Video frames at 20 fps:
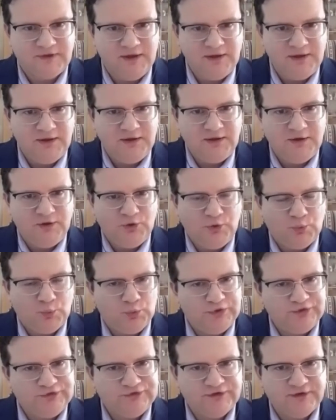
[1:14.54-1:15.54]
Mm-hmm.
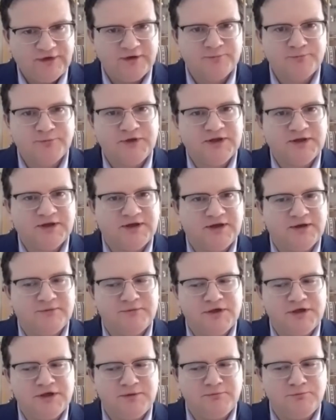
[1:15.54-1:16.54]
We start
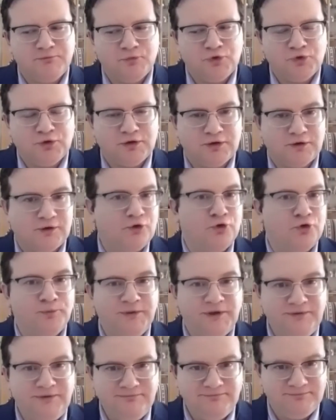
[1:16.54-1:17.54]
becoming more
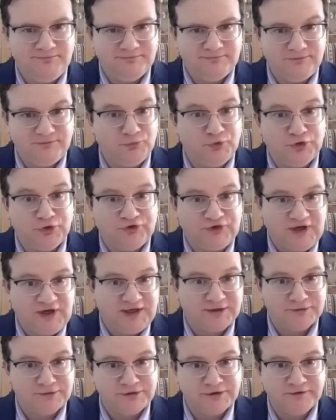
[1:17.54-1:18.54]
open, more
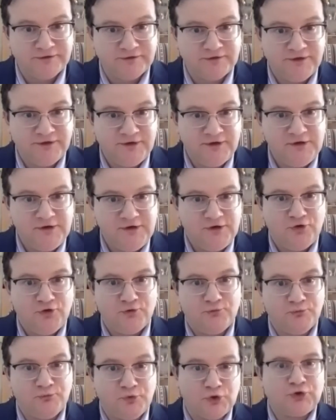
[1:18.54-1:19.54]
tolerant,
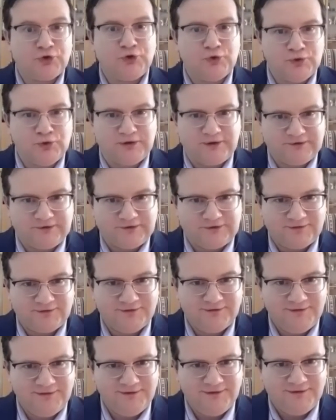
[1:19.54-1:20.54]
more
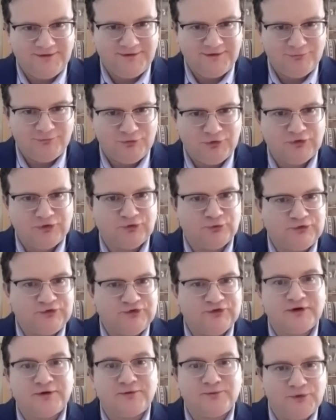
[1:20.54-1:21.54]
curious, because we
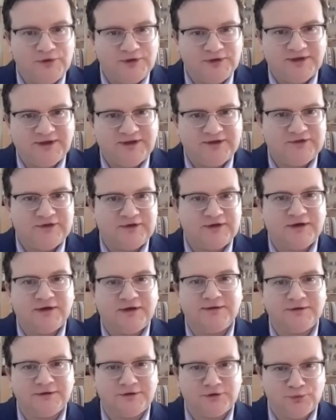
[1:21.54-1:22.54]
start realizing
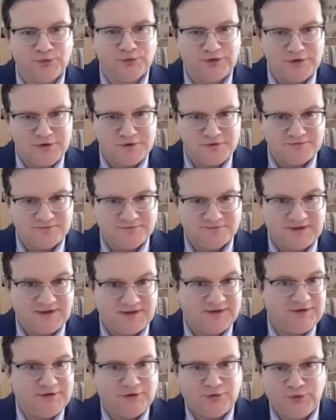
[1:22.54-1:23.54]
how little we know,
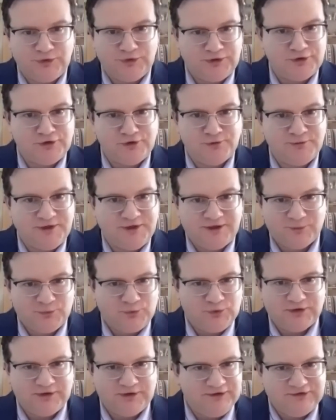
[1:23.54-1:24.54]
how little we know
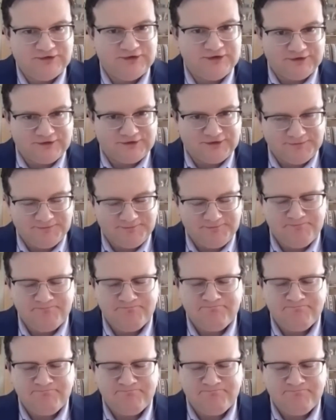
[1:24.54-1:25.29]
about what this is.